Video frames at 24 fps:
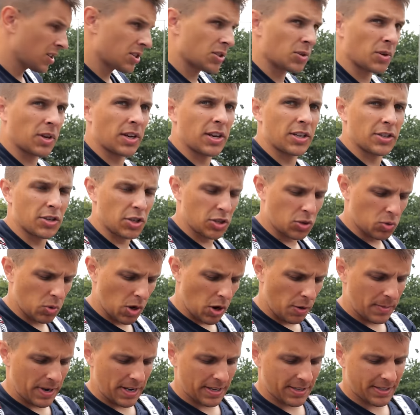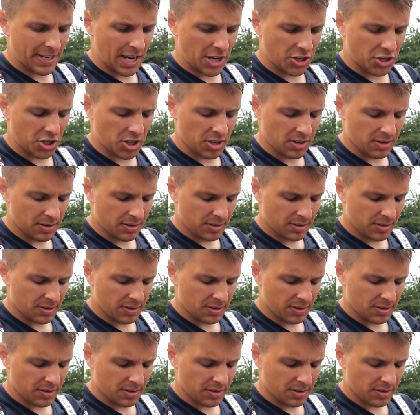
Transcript: So we're going to do a 12 minute session.